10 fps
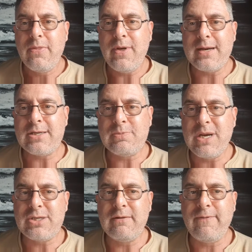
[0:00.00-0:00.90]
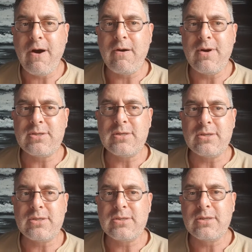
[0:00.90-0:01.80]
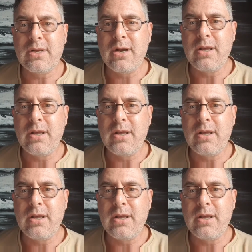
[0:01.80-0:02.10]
they just mentioned foreign residents.